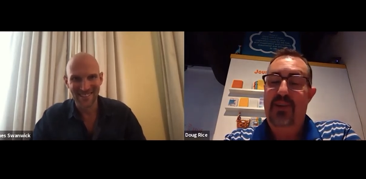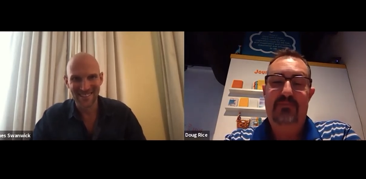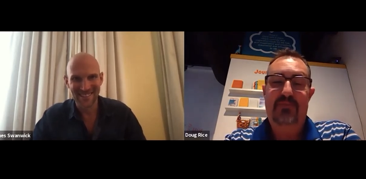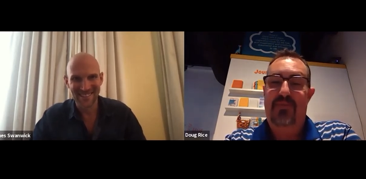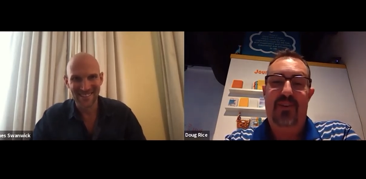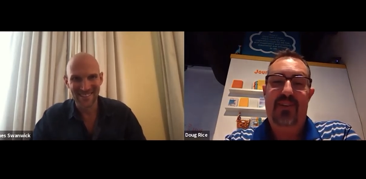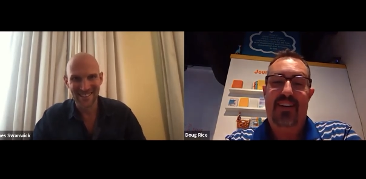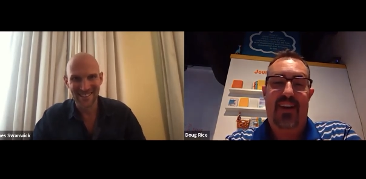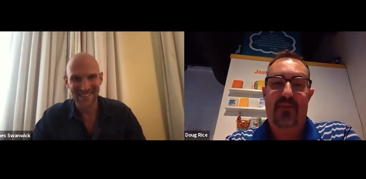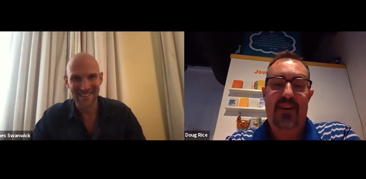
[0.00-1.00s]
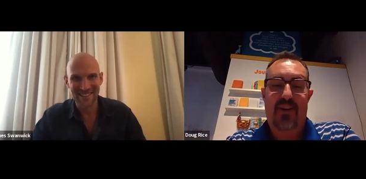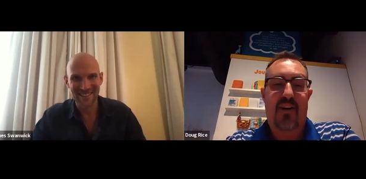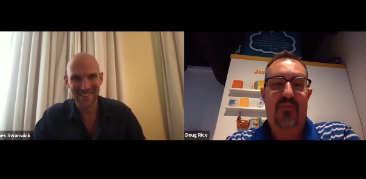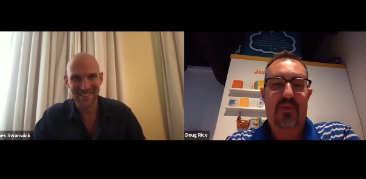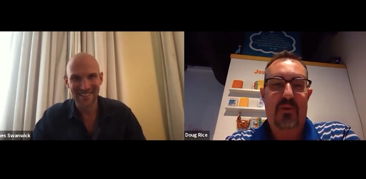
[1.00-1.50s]
Speaker 1: makes me feel good. I'm going to
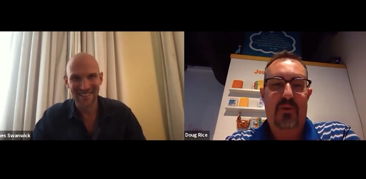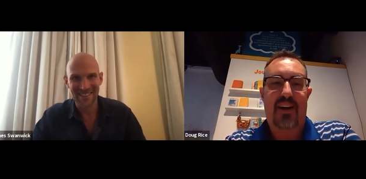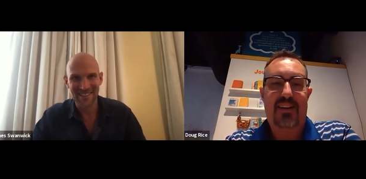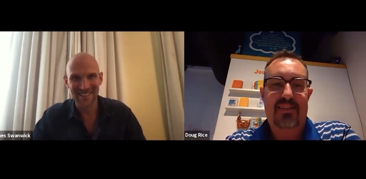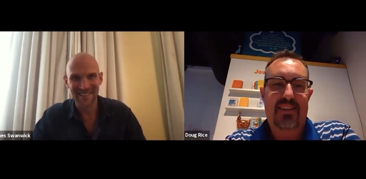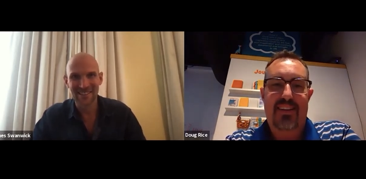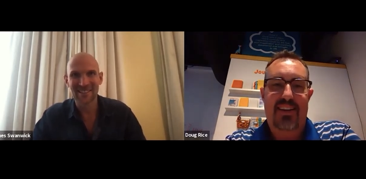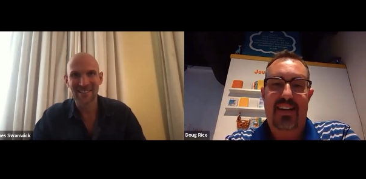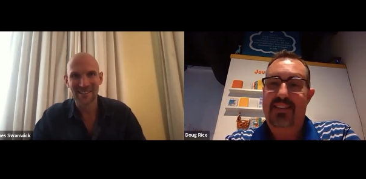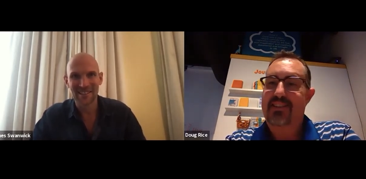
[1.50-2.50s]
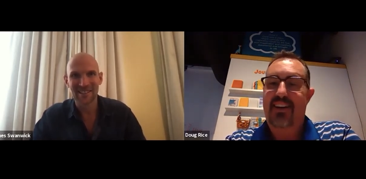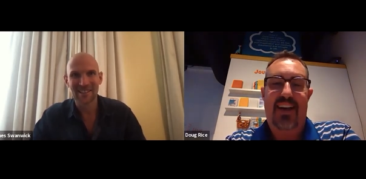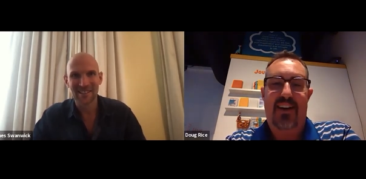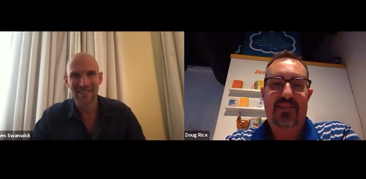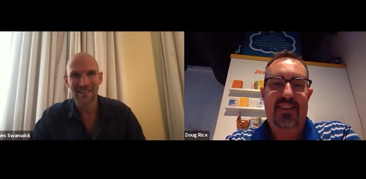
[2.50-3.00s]
go out for a run." it's
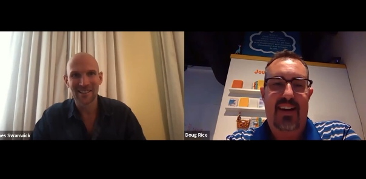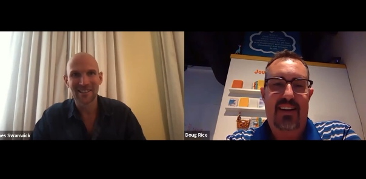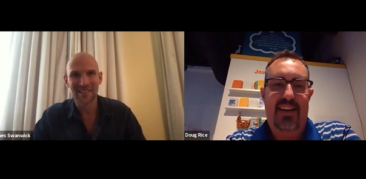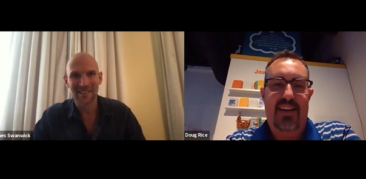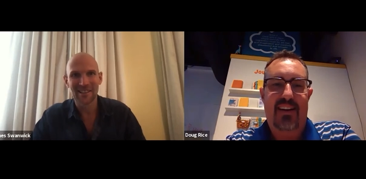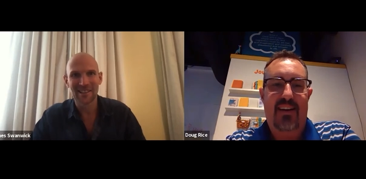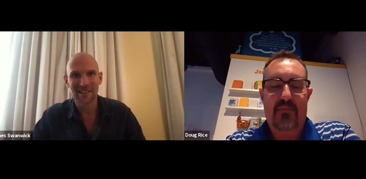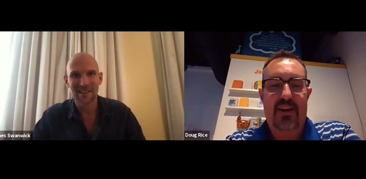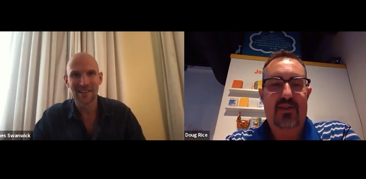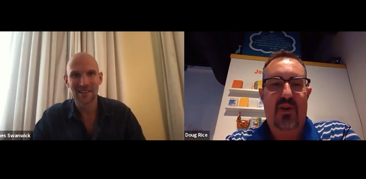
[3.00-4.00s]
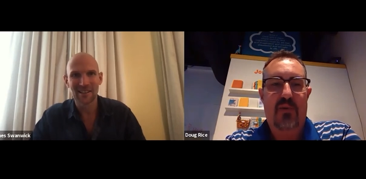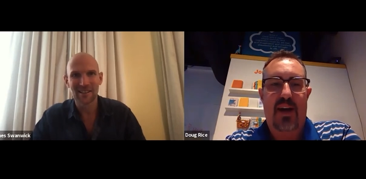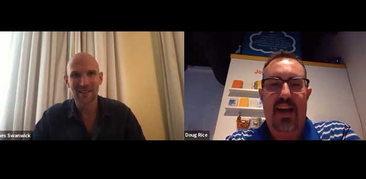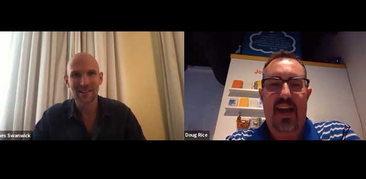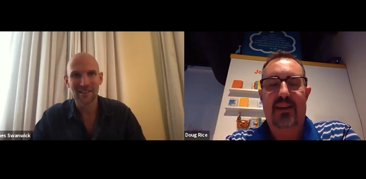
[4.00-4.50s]
sunny outside and I'm going to enjoy
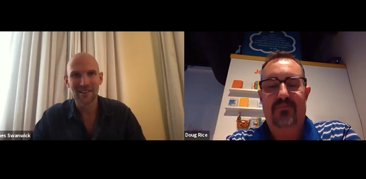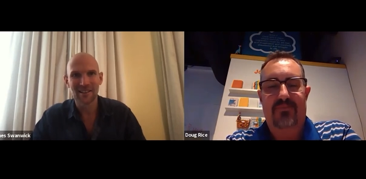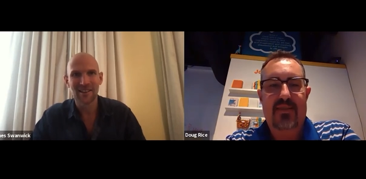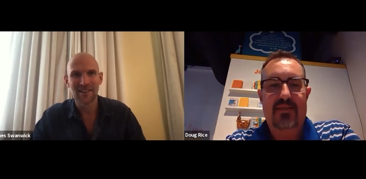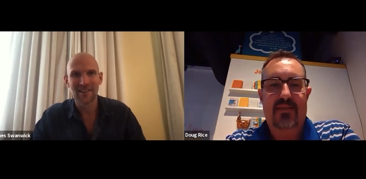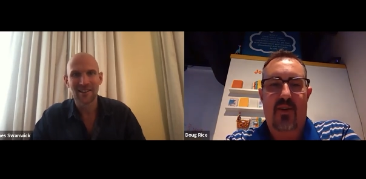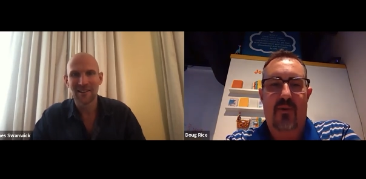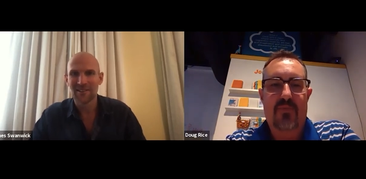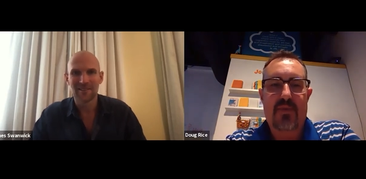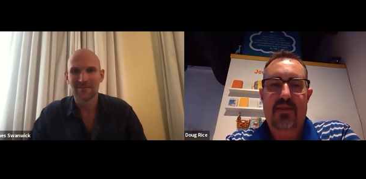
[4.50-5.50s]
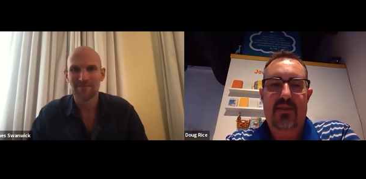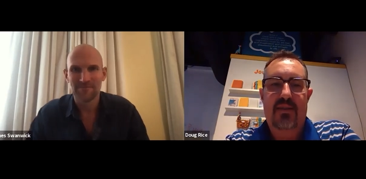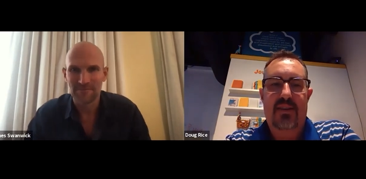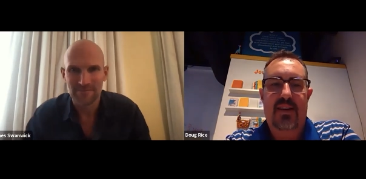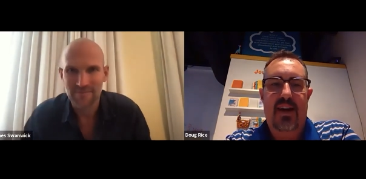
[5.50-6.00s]
my day. So,
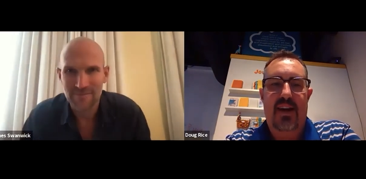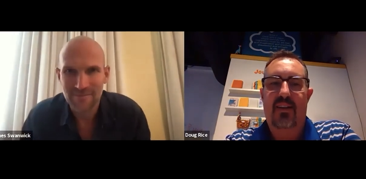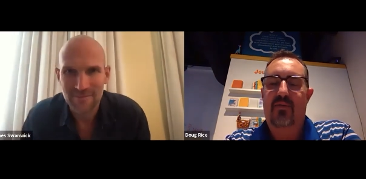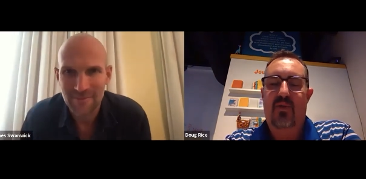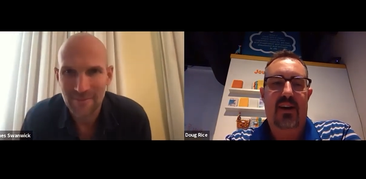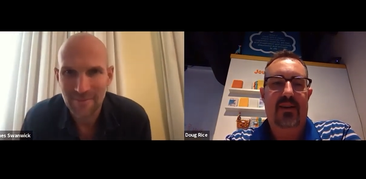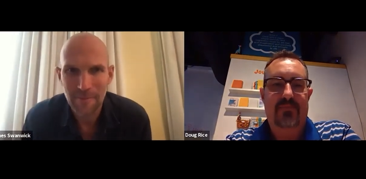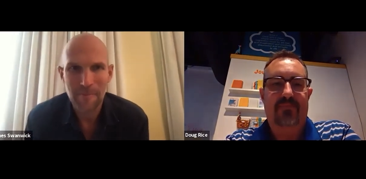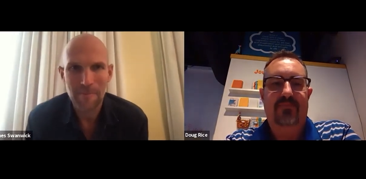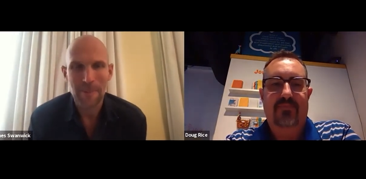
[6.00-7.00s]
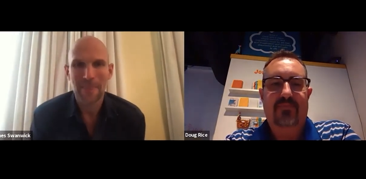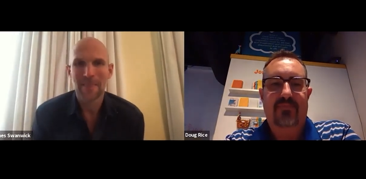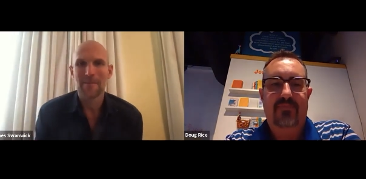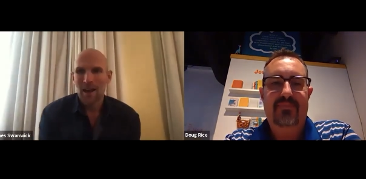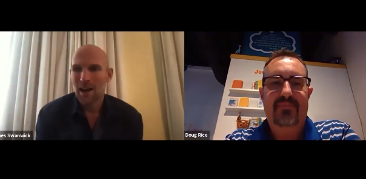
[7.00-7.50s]
Speaker 2: yeah, I love running.
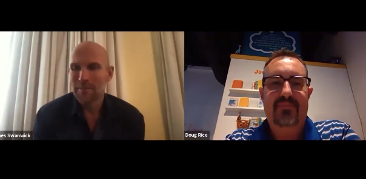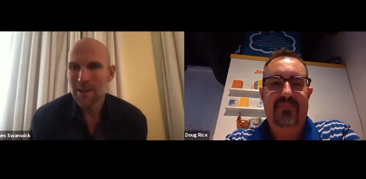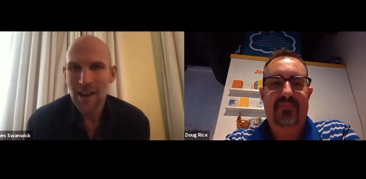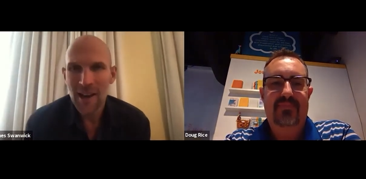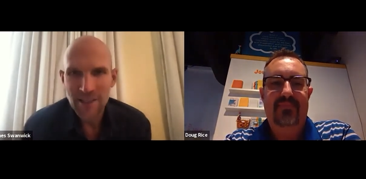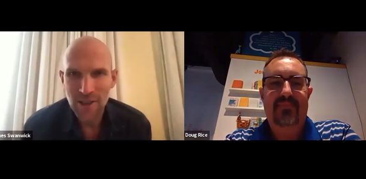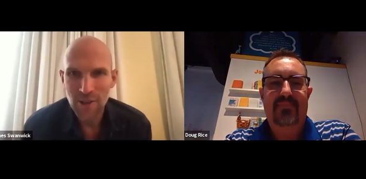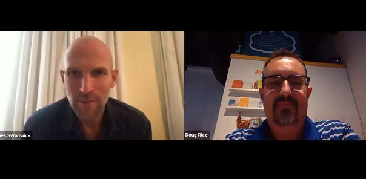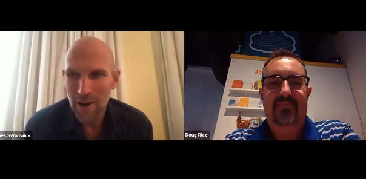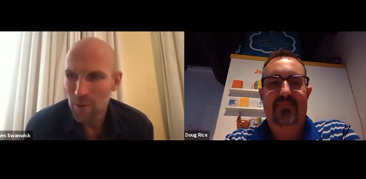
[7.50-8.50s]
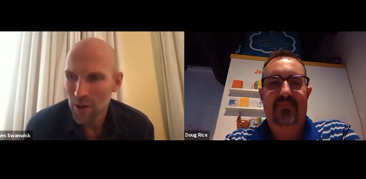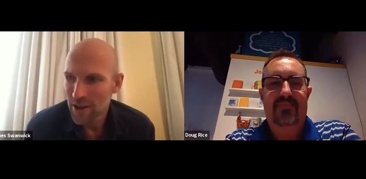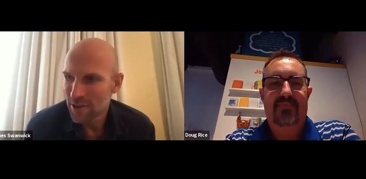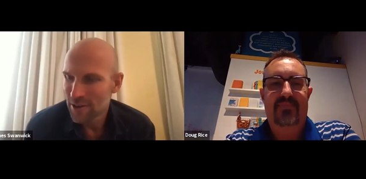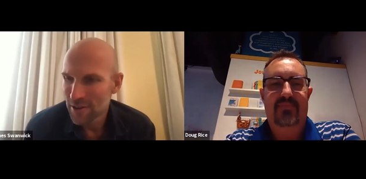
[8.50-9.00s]
I'm going to ask you about
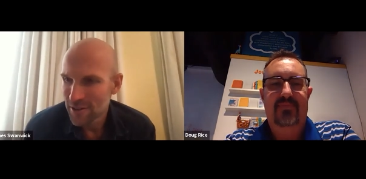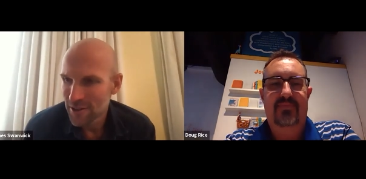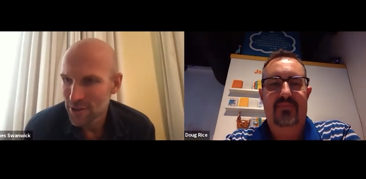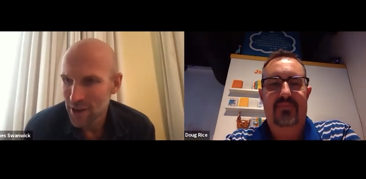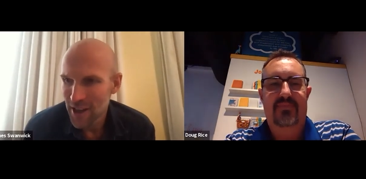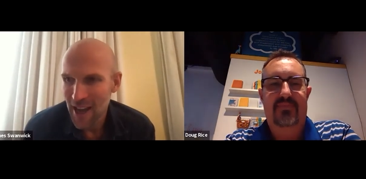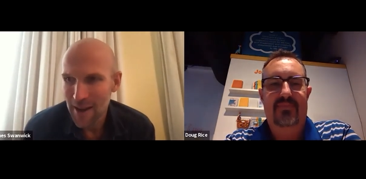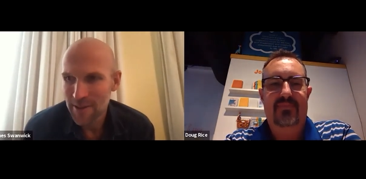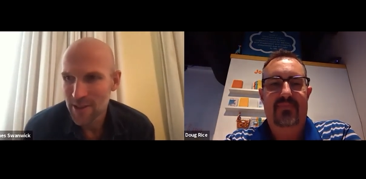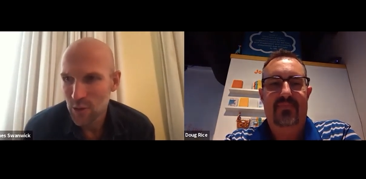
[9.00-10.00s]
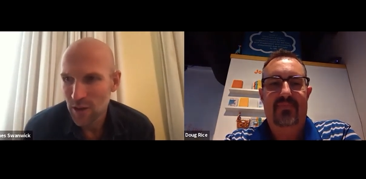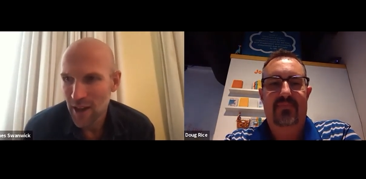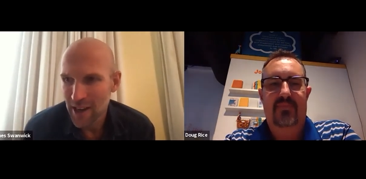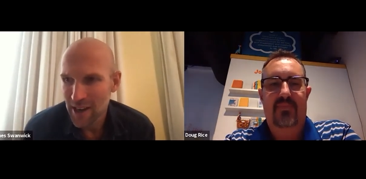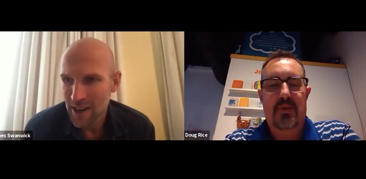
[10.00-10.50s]
what your drinking habits were
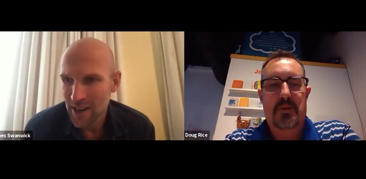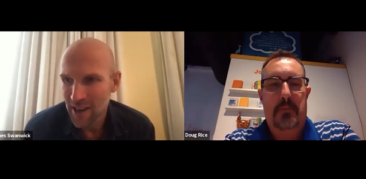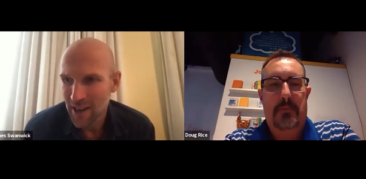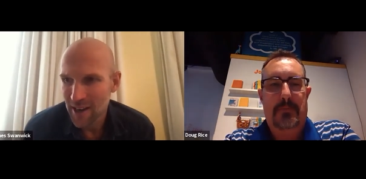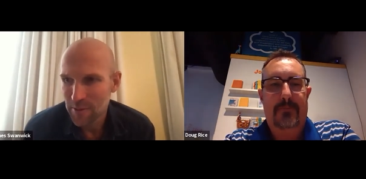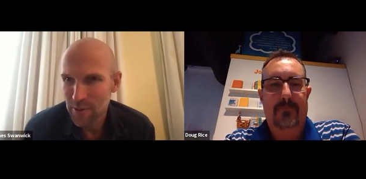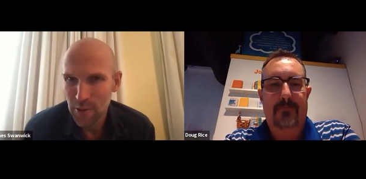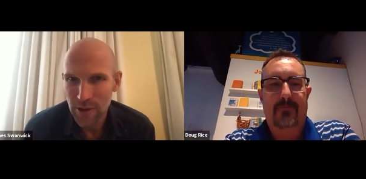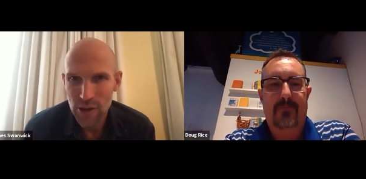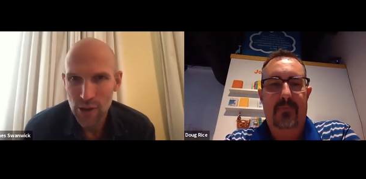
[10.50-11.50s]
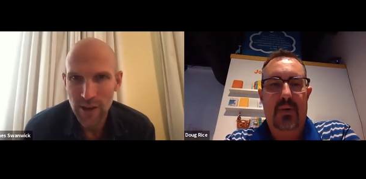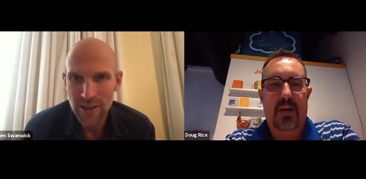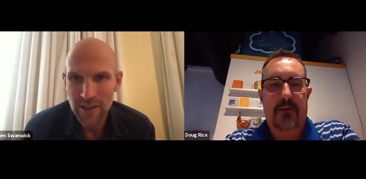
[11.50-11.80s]
like um, before you joined